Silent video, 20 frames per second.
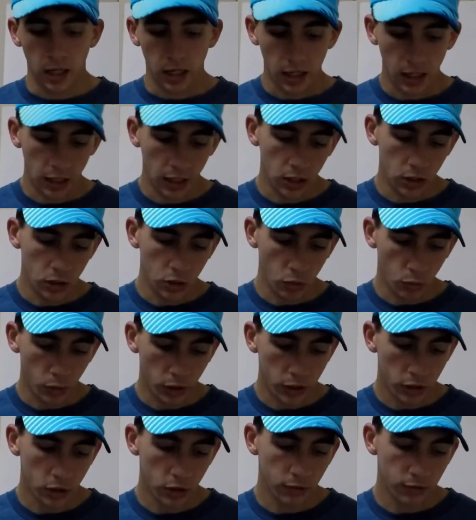And the
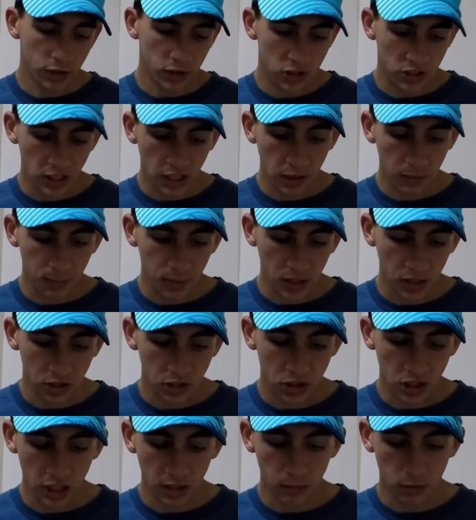winner of the Centipede
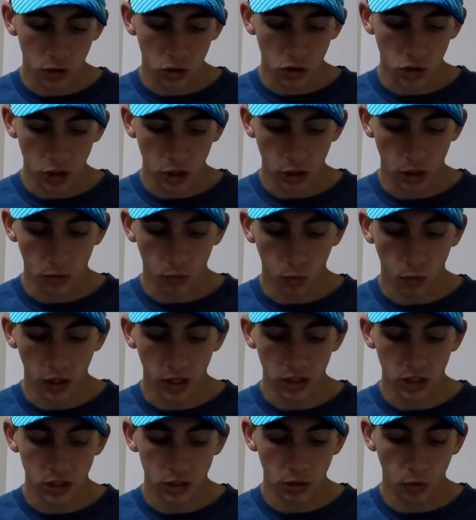team this year
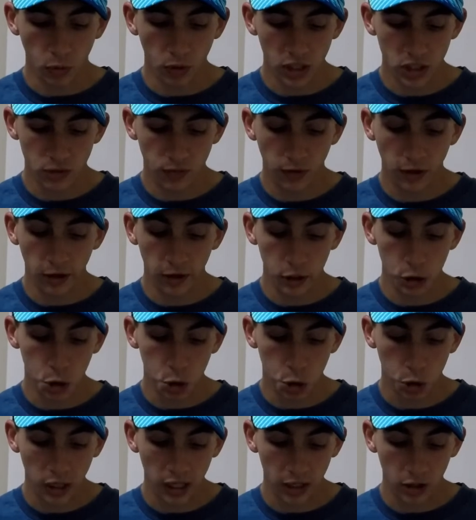was the West Valley
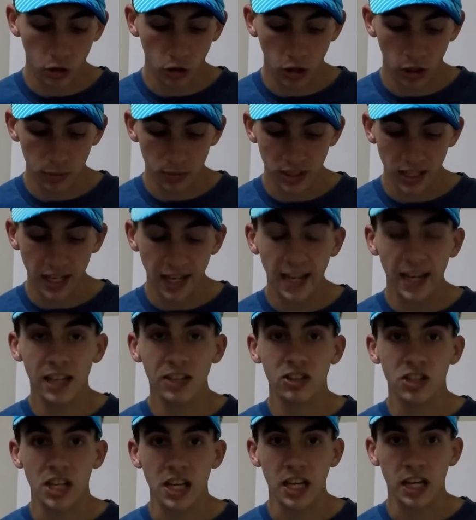Track Club's A
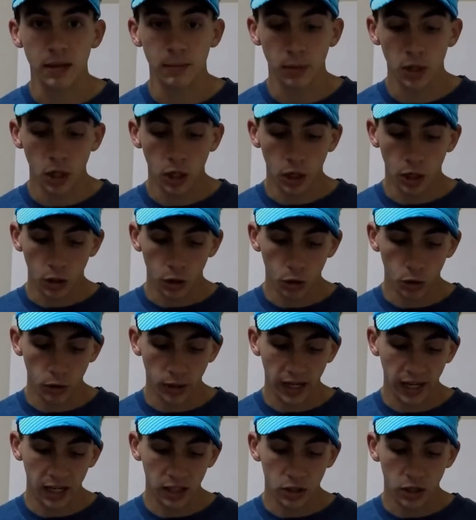team, who
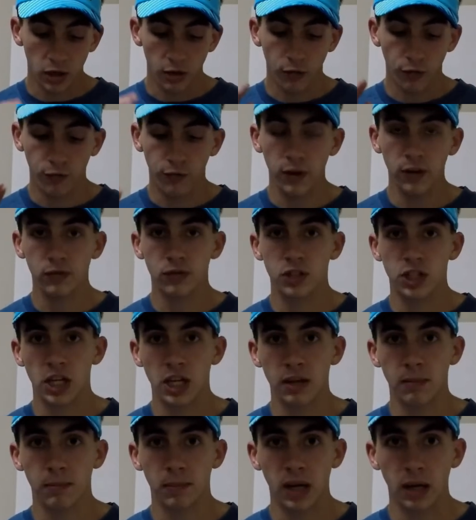had
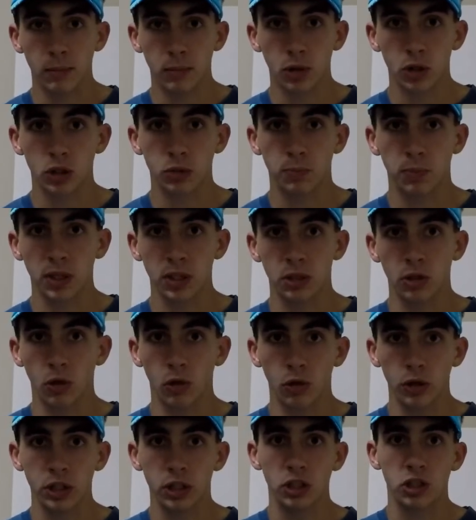15 members, but
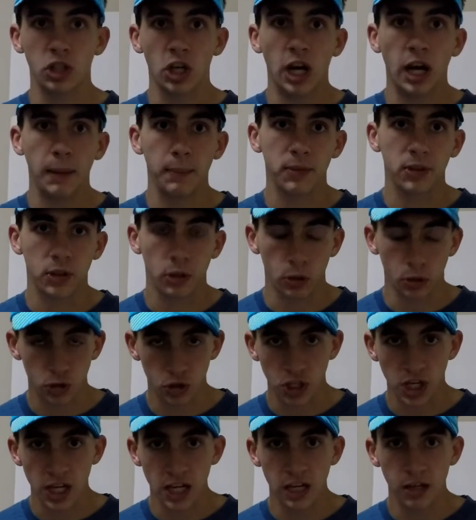only the top
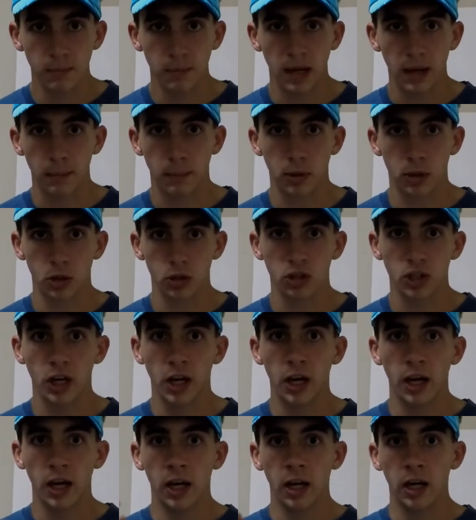13 members
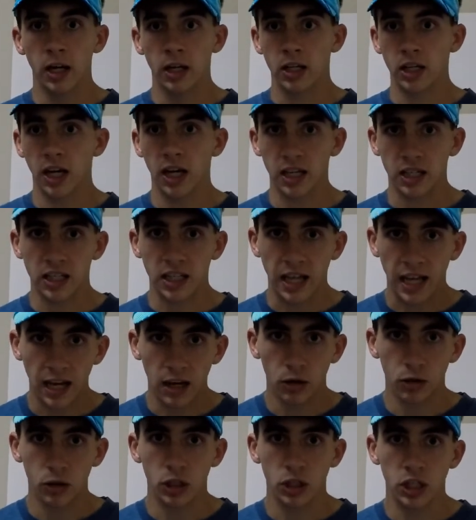got
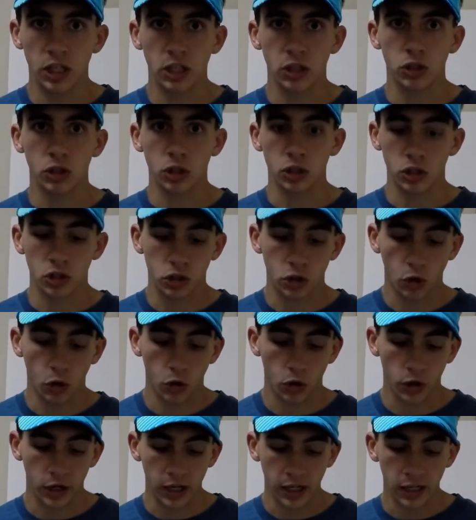counted into the
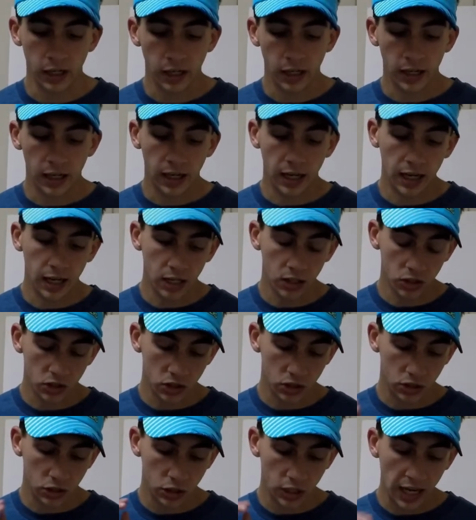scoring,
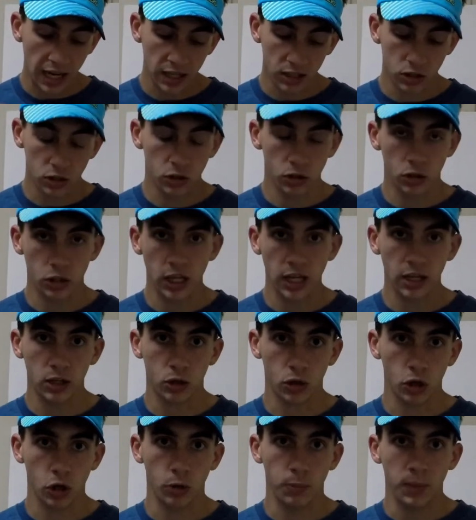as that
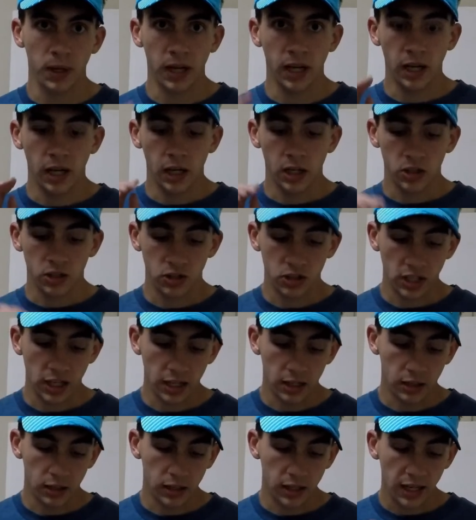group
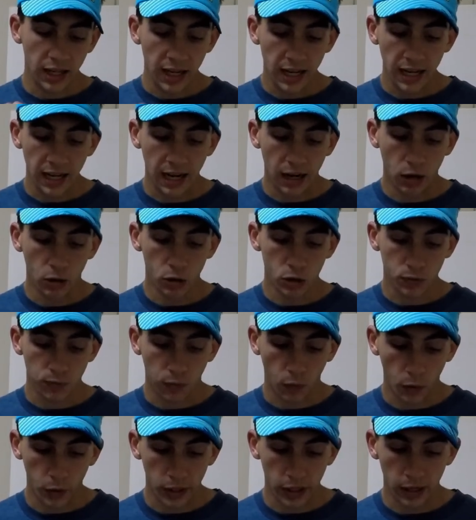set 8 hours,
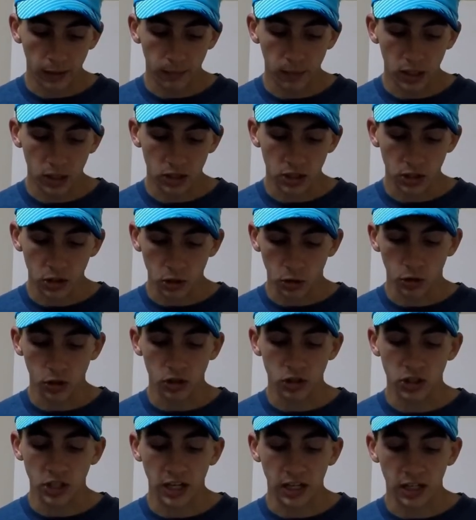49 minutes, and 30
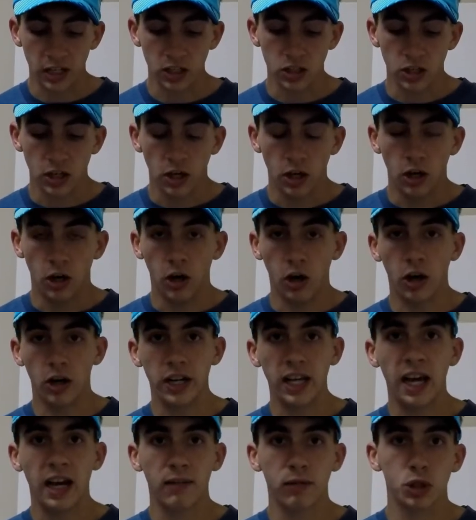seconds on
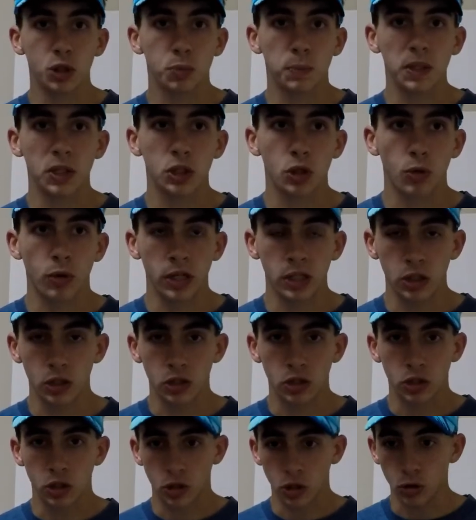average between the
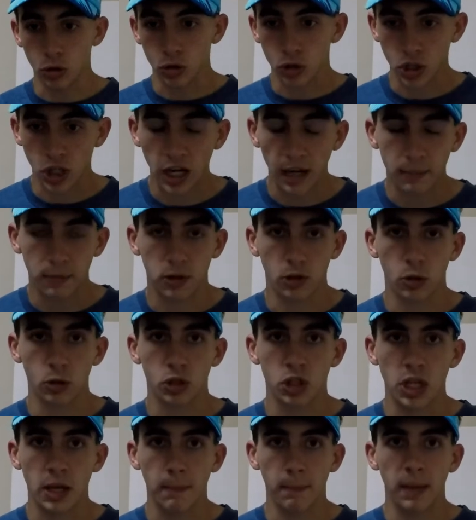top
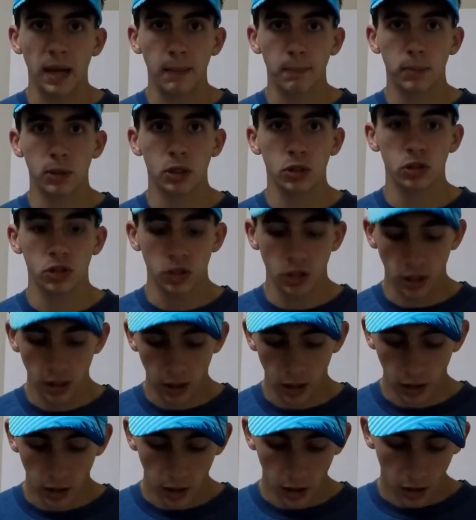13 members
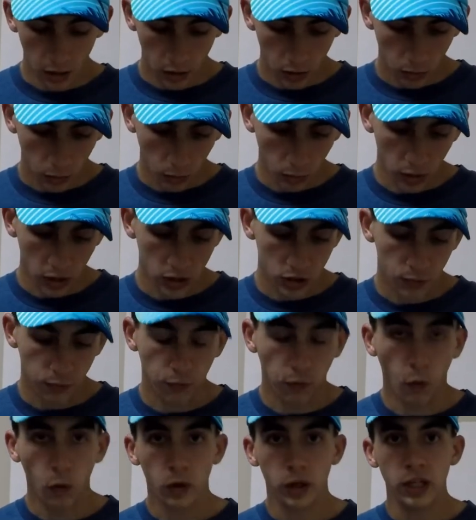was
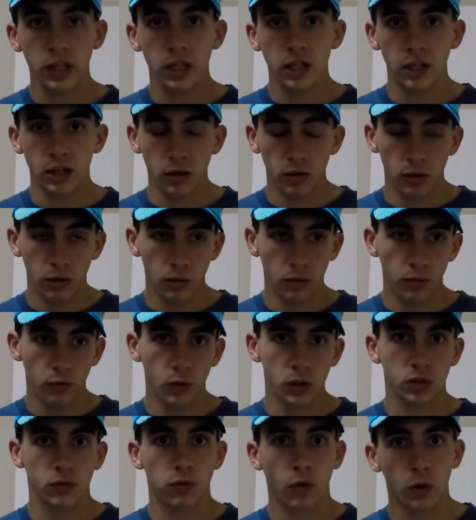
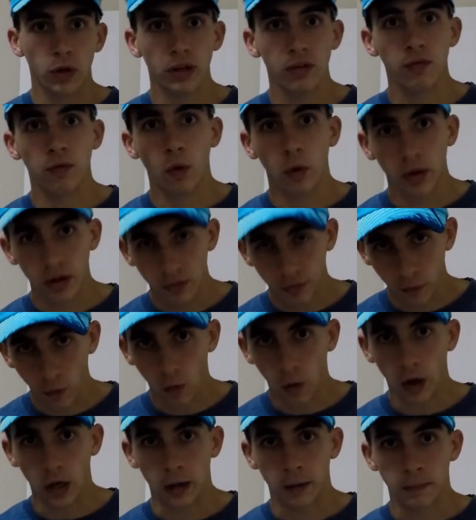
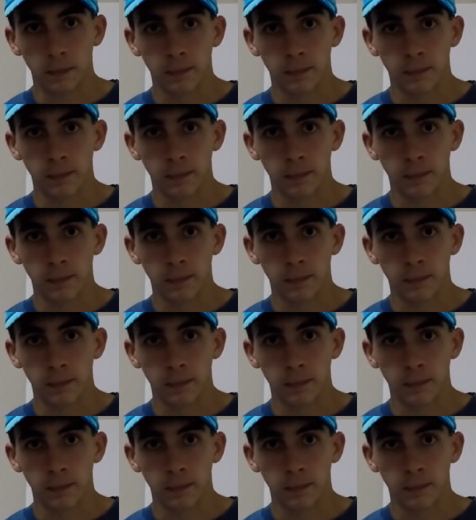40-44.